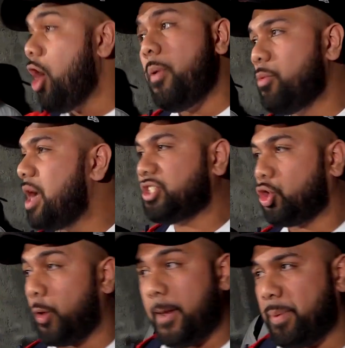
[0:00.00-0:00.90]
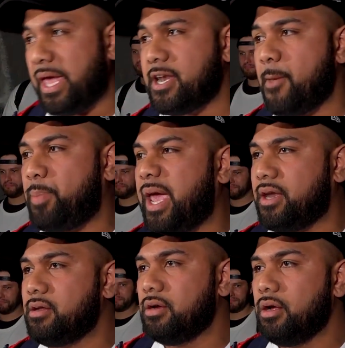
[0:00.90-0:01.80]
no one wants Creepy in their
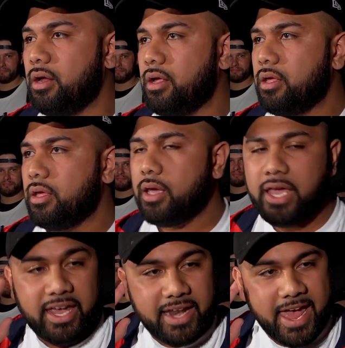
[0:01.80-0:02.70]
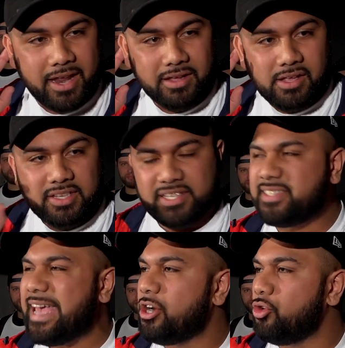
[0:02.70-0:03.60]
bed. Hear that? It's the
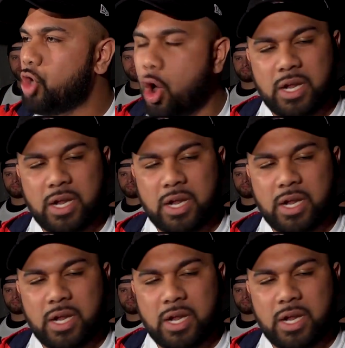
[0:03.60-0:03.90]
sound of no